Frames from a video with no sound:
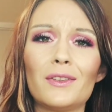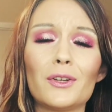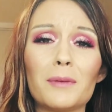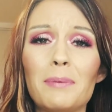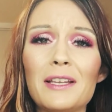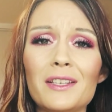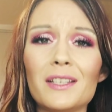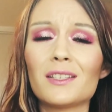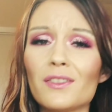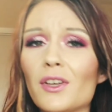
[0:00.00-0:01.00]
Their
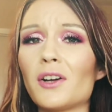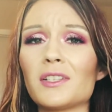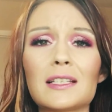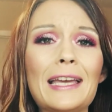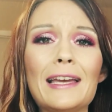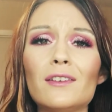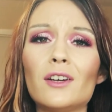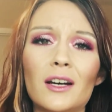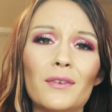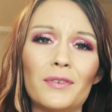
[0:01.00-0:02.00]
opinions and thoughts
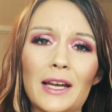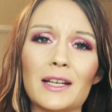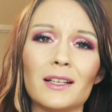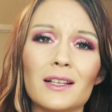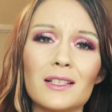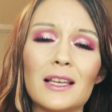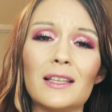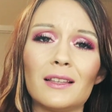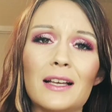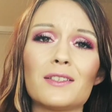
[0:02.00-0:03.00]
cannot affect us
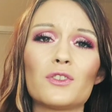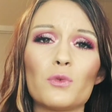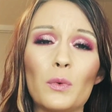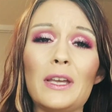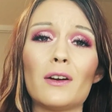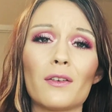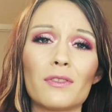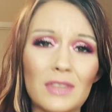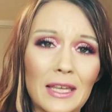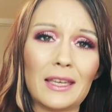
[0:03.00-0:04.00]
unless we are
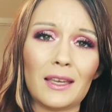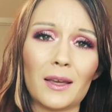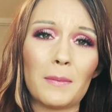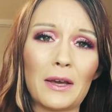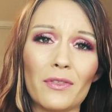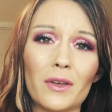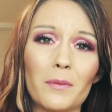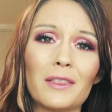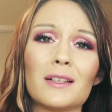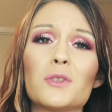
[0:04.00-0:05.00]
thinking about
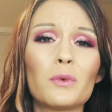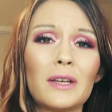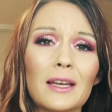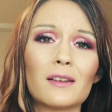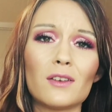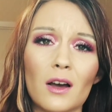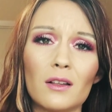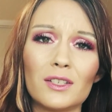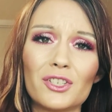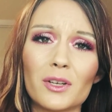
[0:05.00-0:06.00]
them, unless we
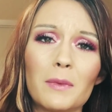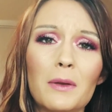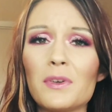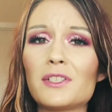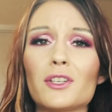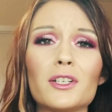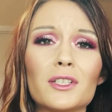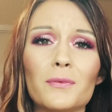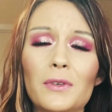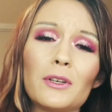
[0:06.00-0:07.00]
acknowledge them and we start
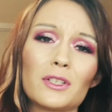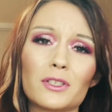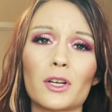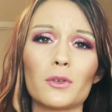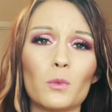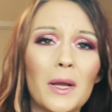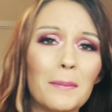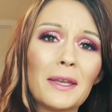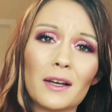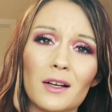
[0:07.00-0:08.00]
to feel a certain way
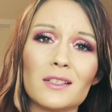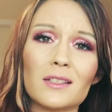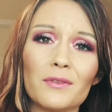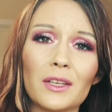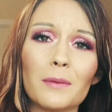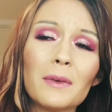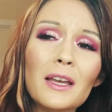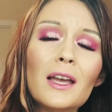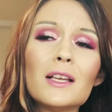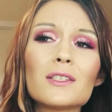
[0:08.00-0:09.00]
because of them.
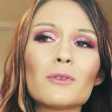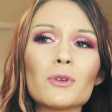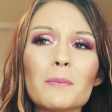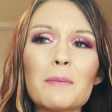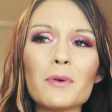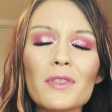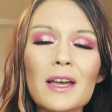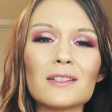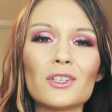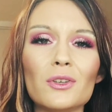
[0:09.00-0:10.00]
So remember
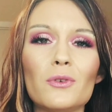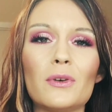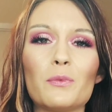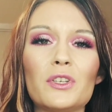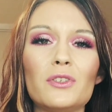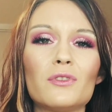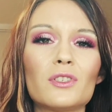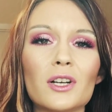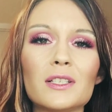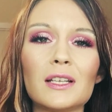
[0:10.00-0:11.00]
that too. And when you
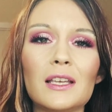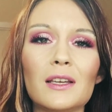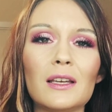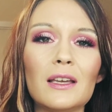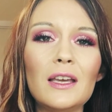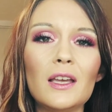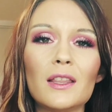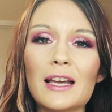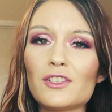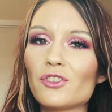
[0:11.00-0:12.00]
start to get
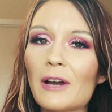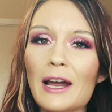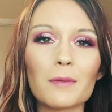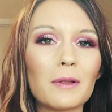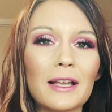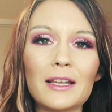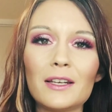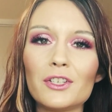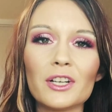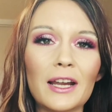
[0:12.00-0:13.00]
that track playing
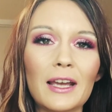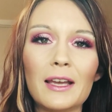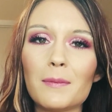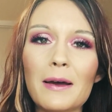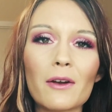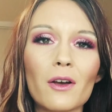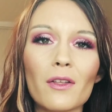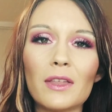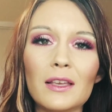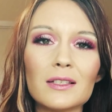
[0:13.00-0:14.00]
in your head about all
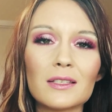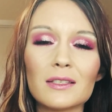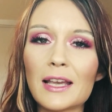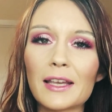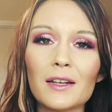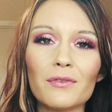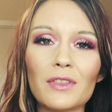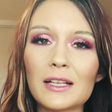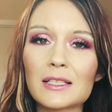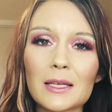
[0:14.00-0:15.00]
these negative
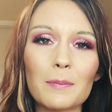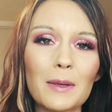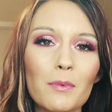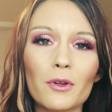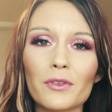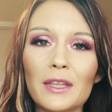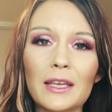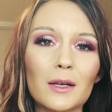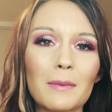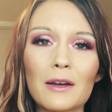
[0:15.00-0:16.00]
things that people are
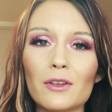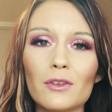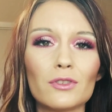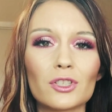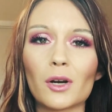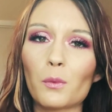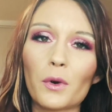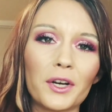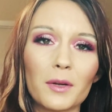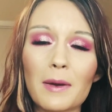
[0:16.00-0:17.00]
thinking about you, you start
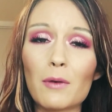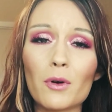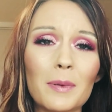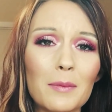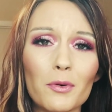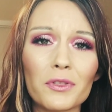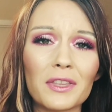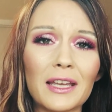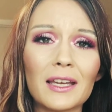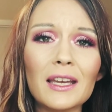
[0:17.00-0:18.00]
worrying about what people
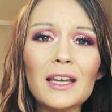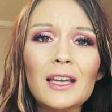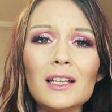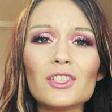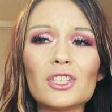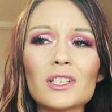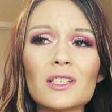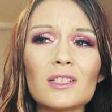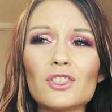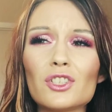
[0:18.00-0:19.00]
think,
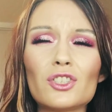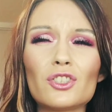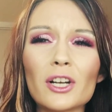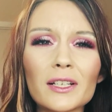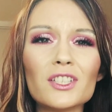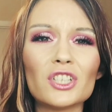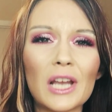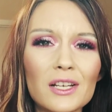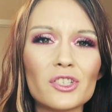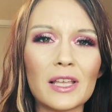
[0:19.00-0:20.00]
just try to
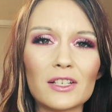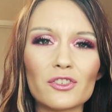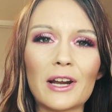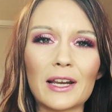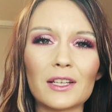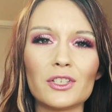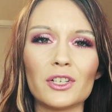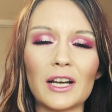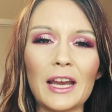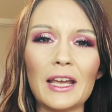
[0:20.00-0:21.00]
change that track in
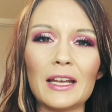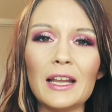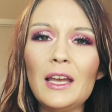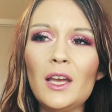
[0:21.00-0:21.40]
your head.